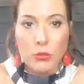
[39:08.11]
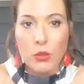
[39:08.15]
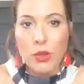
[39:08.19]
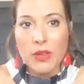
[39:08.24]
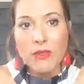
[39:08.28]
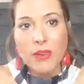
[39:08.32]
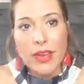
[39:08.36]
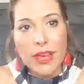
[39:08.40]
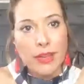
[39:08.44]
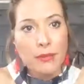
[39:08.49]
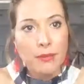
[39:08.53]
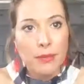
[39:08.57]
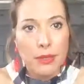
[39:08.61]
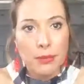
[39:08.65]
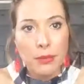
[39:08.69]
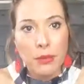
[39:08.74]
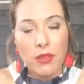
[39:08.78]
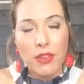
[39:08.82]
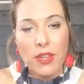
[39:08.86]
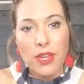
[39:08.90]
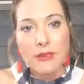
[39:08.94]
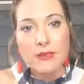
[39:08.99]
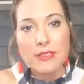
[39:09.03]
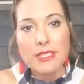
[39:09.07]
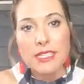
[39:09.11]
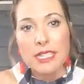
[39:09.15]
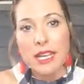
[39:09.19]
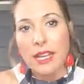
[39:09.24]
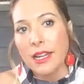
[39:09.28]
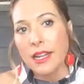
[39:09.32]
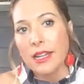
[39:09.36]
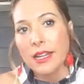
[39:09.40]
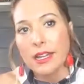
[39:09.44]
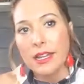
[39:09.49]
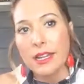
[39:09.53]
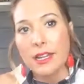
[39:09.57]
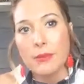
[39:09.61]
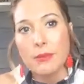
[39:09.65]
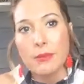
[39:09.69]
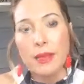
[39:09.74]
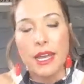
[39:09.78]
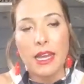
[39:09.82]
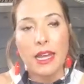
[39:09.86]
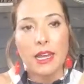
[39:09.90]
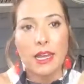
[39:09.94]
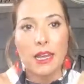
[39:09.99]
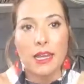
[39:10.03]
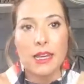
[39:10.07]
We've had people that have signed up
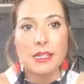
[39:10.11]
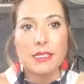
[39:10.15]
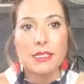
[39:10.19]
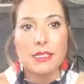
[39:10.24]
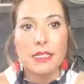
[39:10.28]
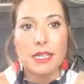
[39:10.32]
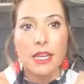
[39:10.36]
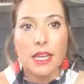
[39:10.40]
as